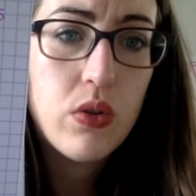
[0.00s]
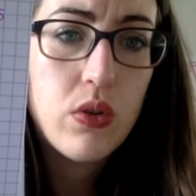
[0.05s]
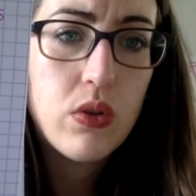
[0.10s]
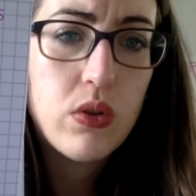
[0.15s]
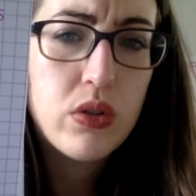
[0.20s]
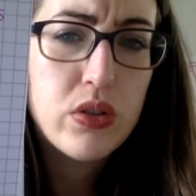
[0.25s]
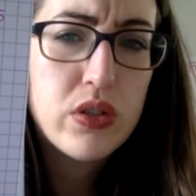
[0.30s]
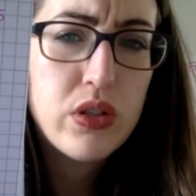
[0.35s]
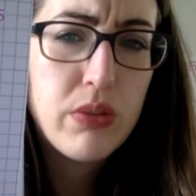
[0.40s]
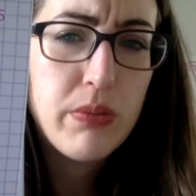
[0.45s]

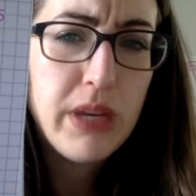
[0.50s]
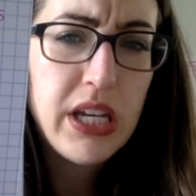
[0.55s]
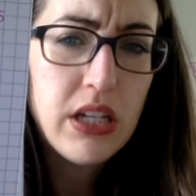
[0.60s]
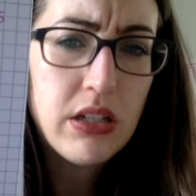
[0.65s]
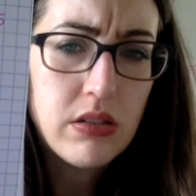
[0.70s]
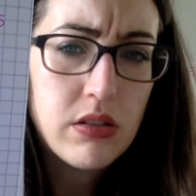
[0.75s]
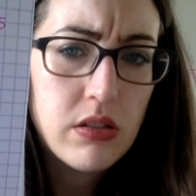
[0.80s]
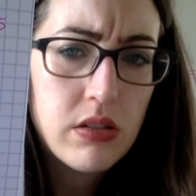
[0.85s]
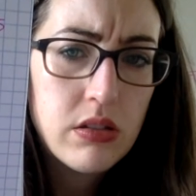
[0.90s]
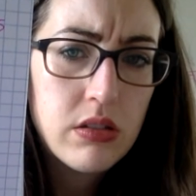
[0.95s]
There's no
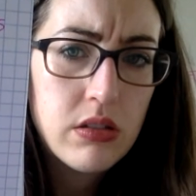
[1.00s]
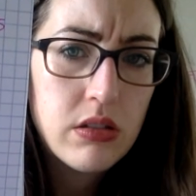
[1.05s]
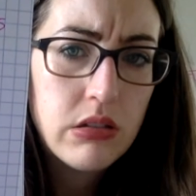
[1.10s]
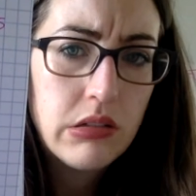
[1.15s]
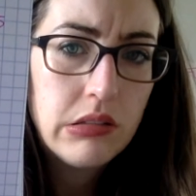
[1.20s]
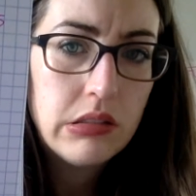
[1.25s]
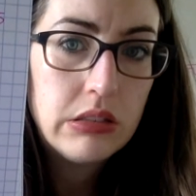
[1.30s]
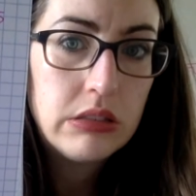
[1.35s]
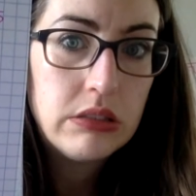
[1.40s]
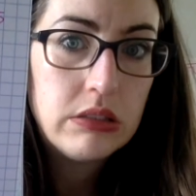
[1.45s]
base.
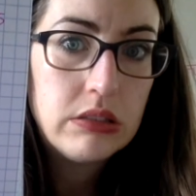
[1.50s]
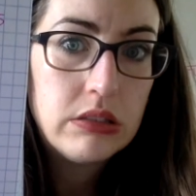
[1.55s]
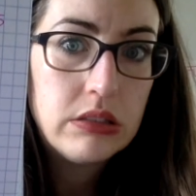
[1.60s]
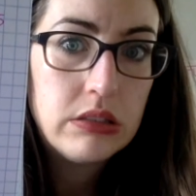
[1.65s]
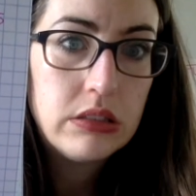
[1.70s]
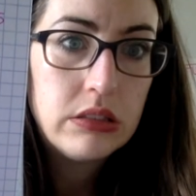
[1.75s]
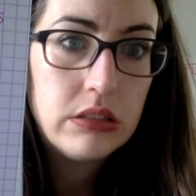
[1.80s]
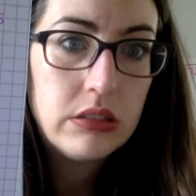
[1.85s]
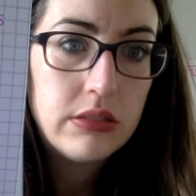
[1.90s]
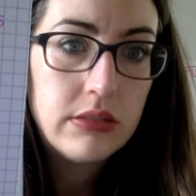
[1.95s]

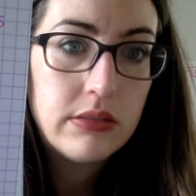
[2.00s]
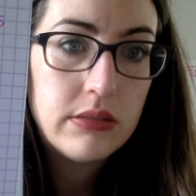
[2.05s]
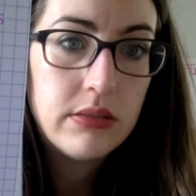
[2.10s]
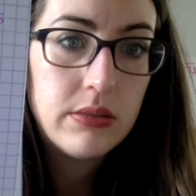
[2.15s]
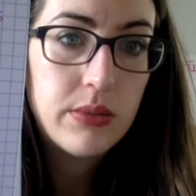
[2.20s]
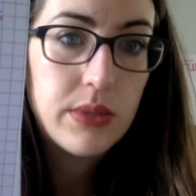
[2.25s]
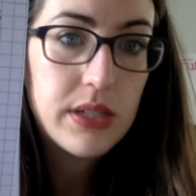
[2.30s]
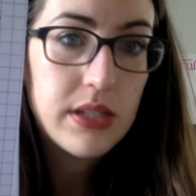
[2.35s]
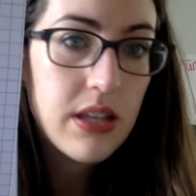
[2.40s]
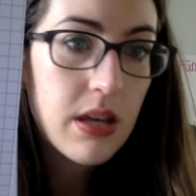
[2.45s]

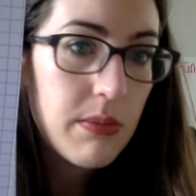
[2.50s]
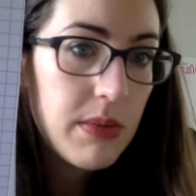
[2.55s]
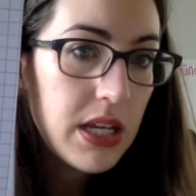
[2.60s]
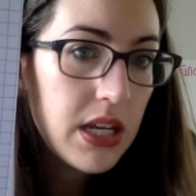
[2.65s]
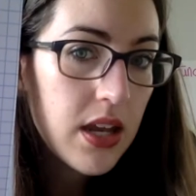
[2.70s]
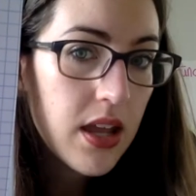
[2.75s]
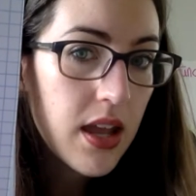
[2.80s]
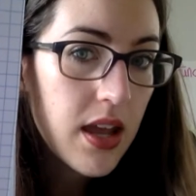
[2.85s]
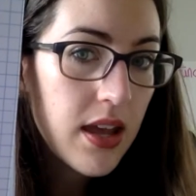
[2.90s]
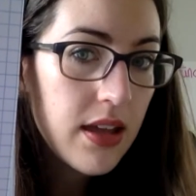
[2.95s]
What does that
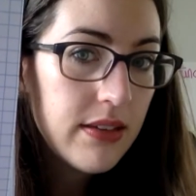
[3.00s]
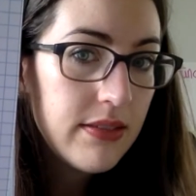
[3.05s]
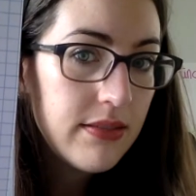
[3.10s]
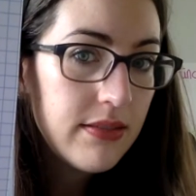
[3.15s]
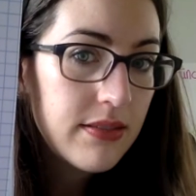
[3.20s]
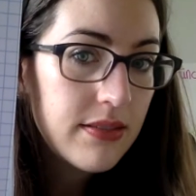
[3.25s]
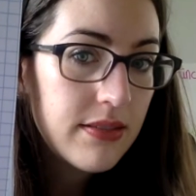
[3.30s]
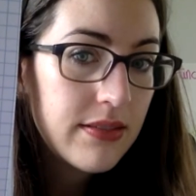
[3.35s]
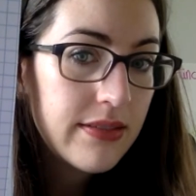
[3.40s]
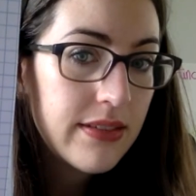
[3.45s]
mean again?
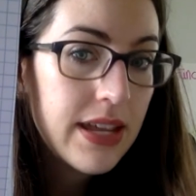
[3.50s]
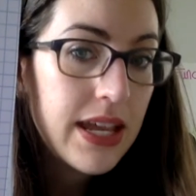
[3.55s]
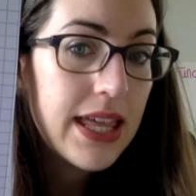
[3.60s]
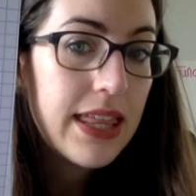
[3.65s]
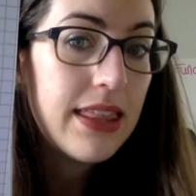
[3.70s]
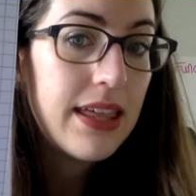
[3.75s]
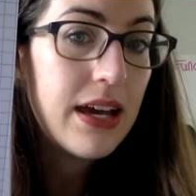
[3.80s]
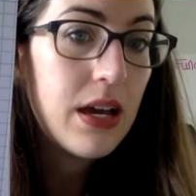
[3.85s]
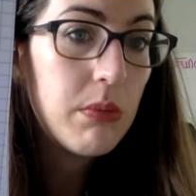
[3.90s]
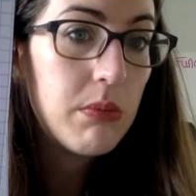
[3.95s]

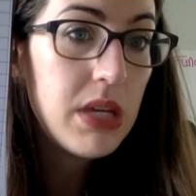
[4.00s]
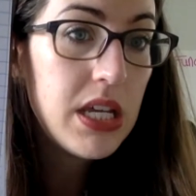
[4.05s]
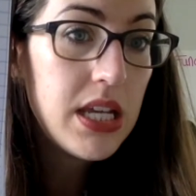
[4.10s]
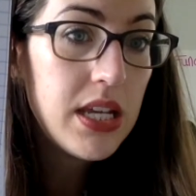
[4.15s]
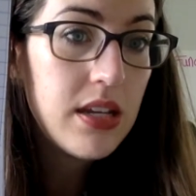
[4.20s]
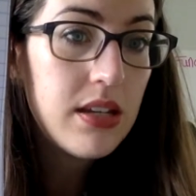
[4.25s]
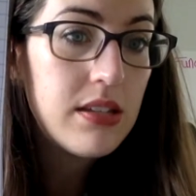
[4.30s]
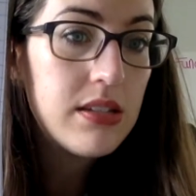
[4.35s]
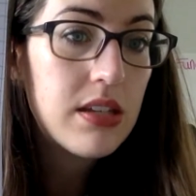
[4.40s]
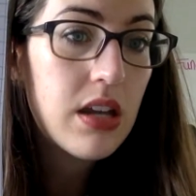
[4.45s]
That
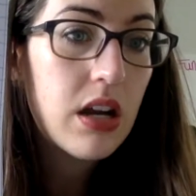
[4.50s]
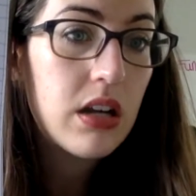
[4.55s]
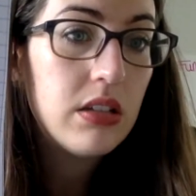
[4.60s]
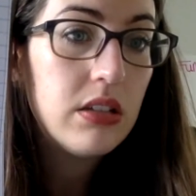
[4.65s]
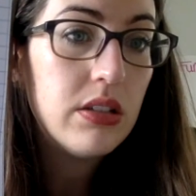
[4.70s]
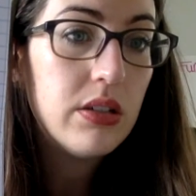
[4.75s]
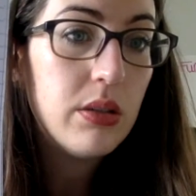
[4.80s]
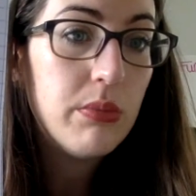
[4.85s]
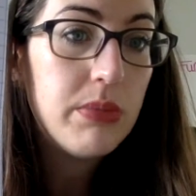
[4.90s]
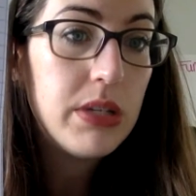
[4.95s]
means our
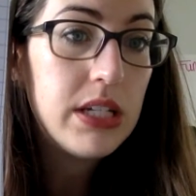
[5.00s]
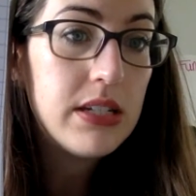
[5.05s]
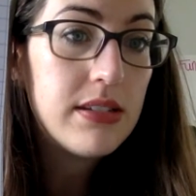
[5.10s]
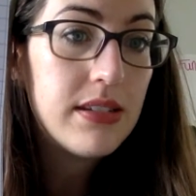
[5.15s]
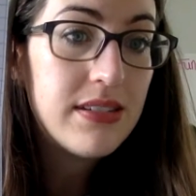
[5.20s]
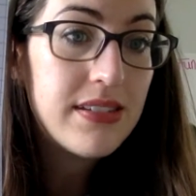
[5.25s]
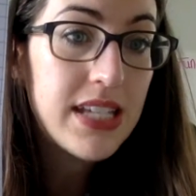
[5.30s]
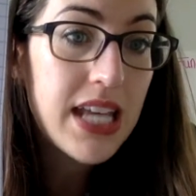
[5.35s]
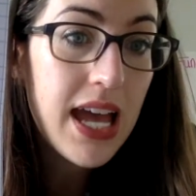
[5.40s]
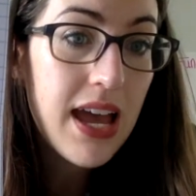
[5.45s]
little b is
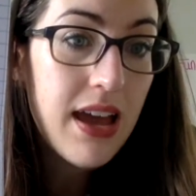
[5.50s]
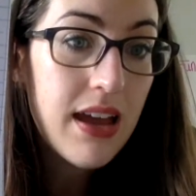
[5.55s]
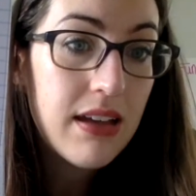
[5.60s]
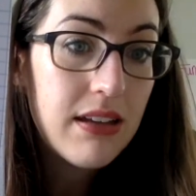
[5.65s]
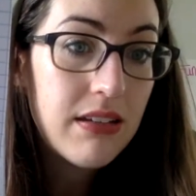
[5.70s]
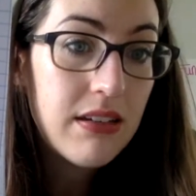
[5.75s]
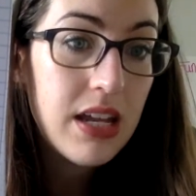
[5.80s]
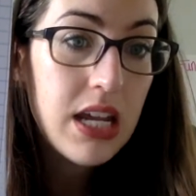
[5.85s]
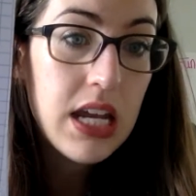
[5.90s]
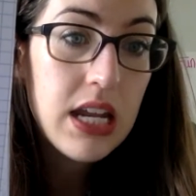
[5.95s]
a 10.
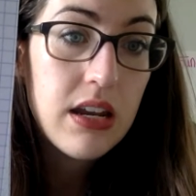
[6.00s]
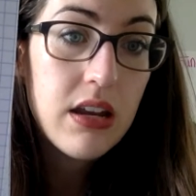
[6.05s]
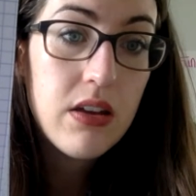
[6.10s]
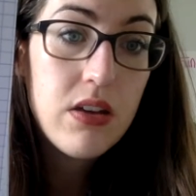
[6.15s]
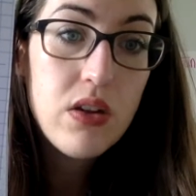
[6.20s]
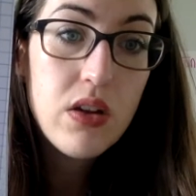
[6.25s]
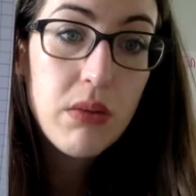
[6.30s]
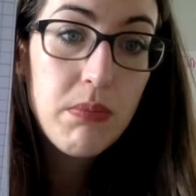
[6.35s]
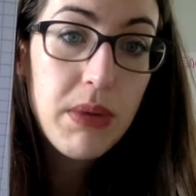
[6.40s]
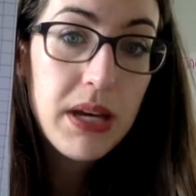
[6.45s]
Now
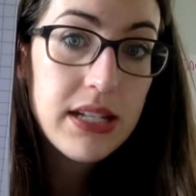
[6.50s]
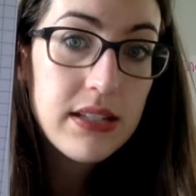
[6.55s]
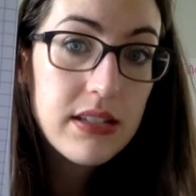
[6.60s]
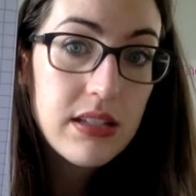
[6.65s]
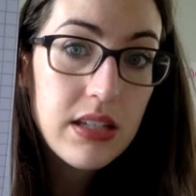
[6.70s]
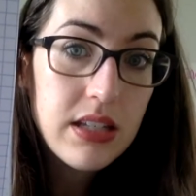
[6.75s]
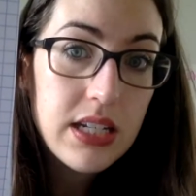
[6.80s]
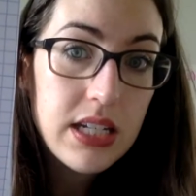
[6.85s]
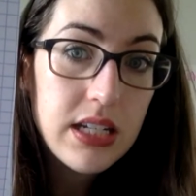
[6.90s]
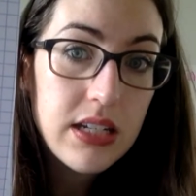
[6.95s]
you could
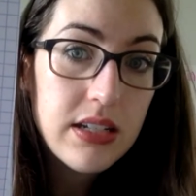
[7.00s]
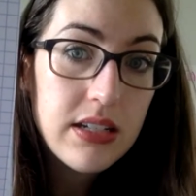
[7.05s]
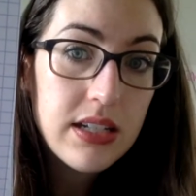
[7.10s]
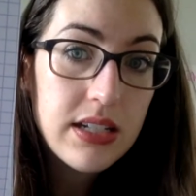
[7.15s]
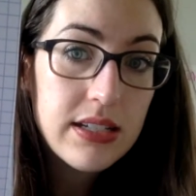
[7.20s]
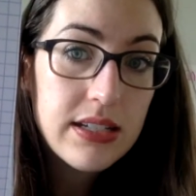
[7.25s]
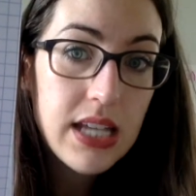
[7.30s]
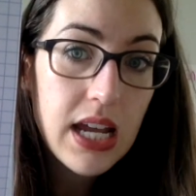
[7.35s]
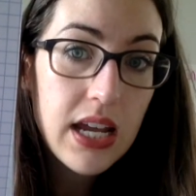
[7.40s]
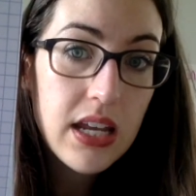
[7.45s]
pencil it in
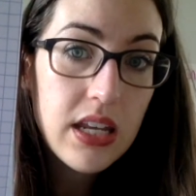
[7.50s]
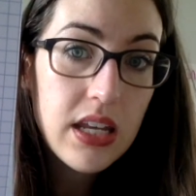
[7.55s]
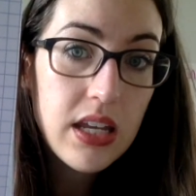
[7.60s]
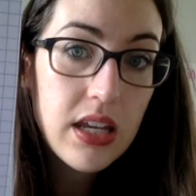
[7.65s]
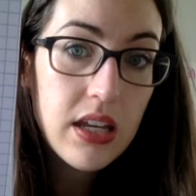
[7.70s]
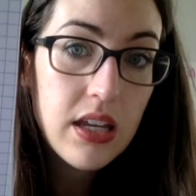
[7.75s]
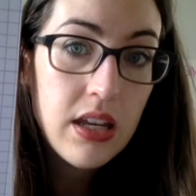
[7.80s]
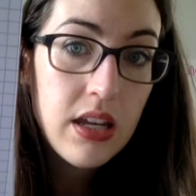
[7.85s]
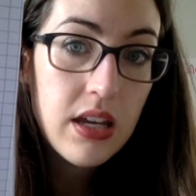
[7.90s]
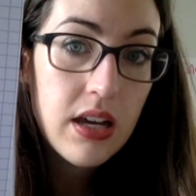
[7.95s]
a
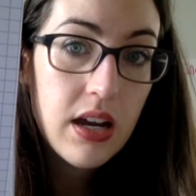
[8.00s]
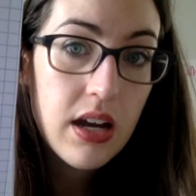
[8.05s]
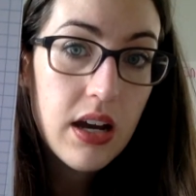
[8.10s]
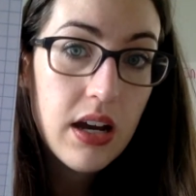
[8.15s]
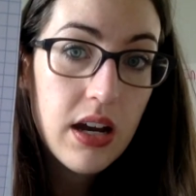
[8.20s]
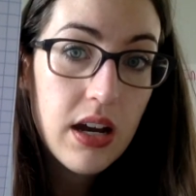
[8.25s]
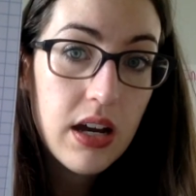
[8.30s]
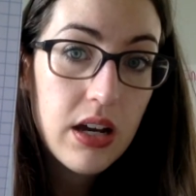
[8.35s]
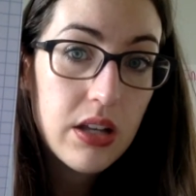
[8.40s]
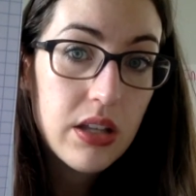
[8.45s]
tiny,
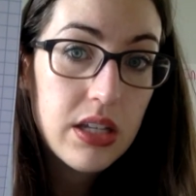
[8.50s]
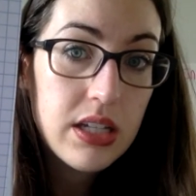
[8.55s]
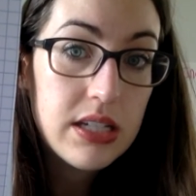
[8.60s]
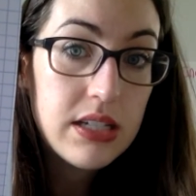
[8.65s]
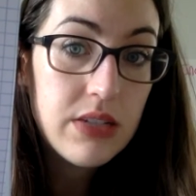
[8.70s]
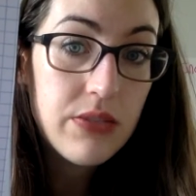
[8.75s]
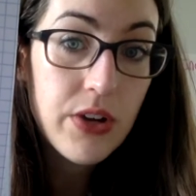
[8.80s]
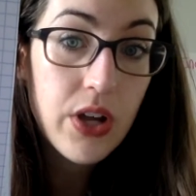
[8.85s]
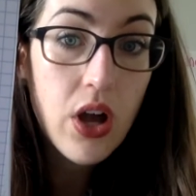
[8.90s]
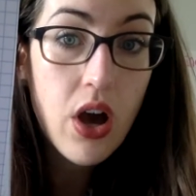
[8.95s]
in a
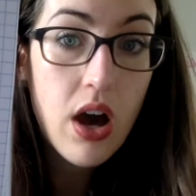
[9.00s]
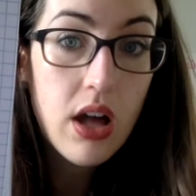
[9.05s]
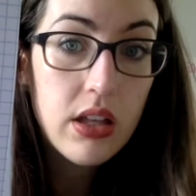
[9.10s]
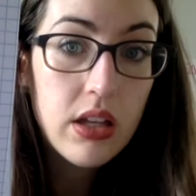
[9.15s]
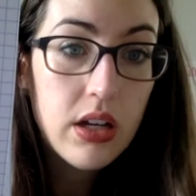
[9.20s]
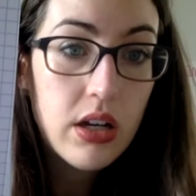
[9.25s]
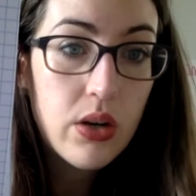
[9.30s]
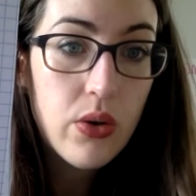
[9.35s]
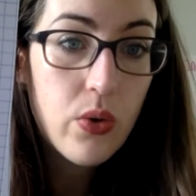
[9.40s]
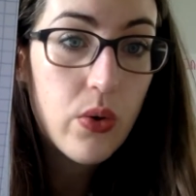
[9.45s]
different
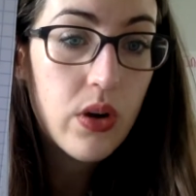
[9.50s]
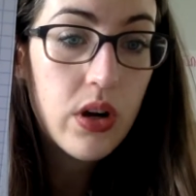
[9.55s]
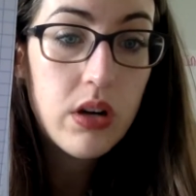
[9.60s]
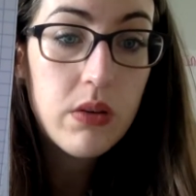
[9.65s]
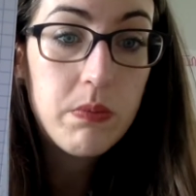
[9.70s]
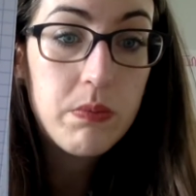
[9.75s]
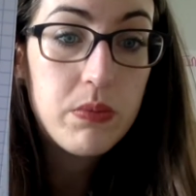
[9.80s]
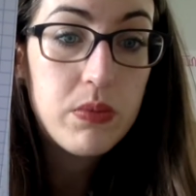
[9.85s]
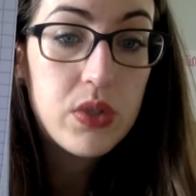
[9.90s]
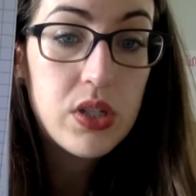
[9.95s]
color,
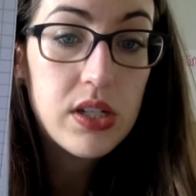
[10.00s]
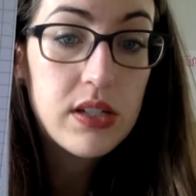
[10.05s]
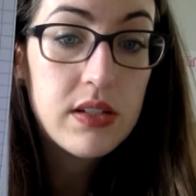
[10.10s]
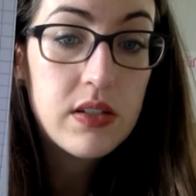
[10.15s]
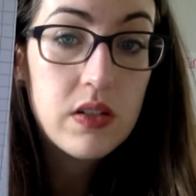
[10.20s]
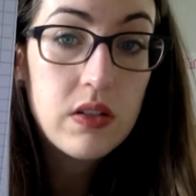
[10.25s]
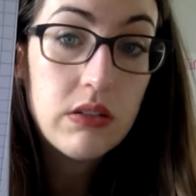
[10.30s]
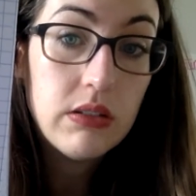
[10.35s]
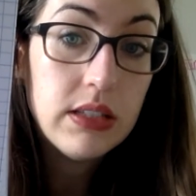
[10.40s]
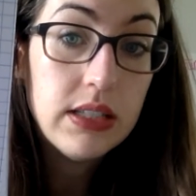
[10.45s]
or
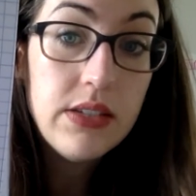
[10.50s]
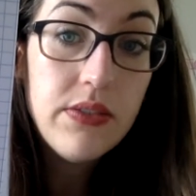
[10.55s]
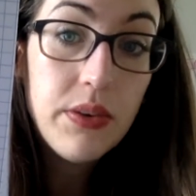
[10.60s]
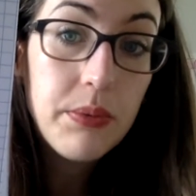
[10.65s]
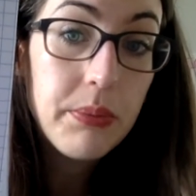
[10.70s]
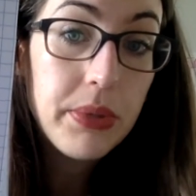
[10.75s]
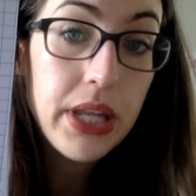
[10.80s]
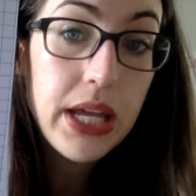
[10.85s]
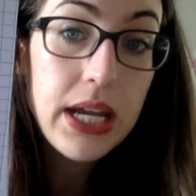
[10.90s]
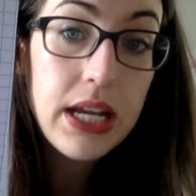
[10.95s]
just leave
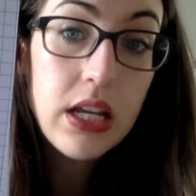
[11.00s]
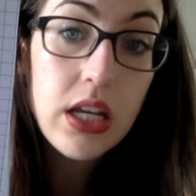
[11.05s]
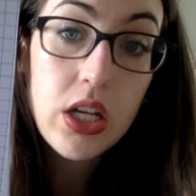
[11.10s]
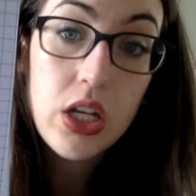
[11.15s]
it blank